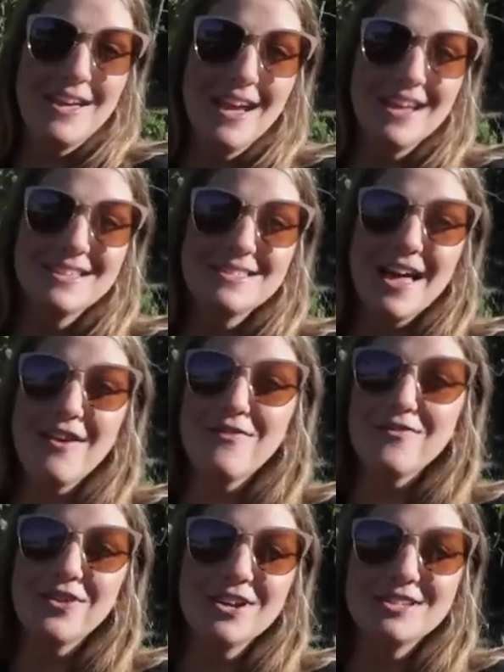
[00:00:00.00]
because
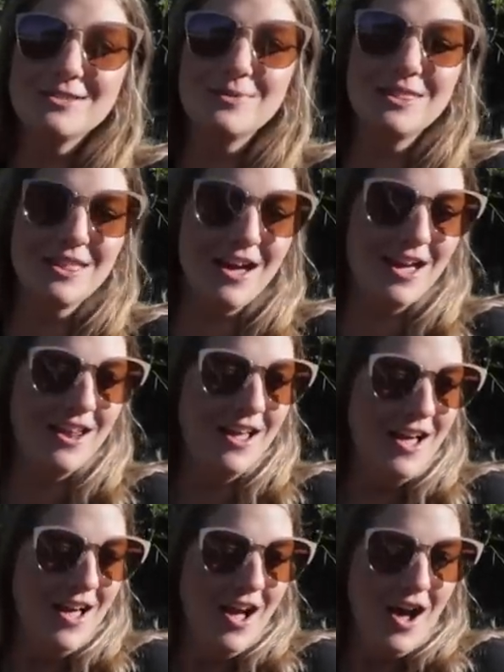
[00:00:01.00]
at first we thought,
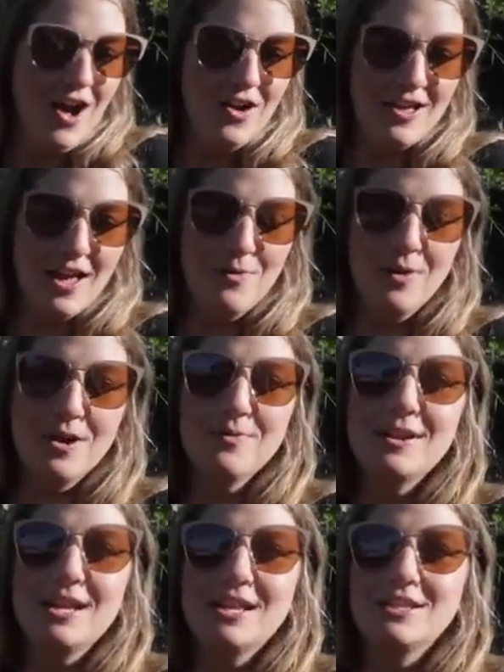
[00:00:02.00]
okay, what are
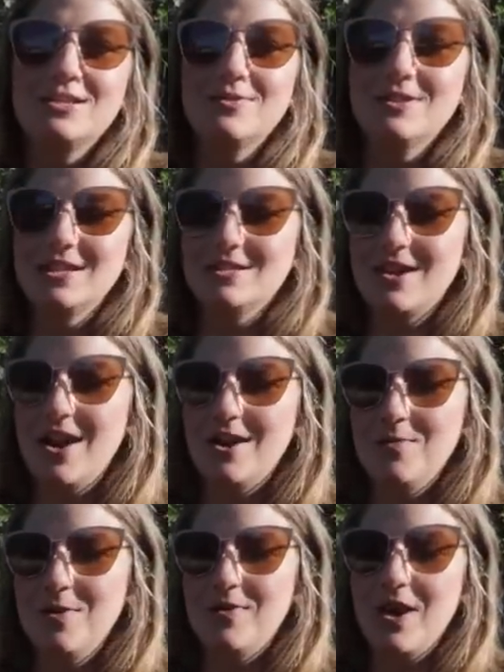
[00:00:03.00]
we gonna do with this
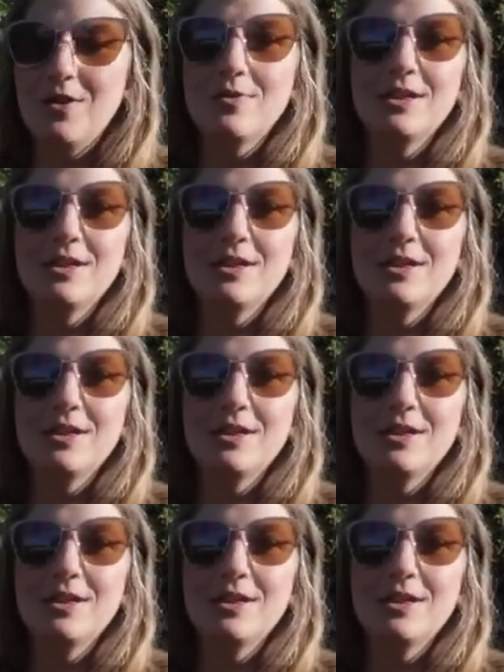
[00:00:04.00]
garden? We've got to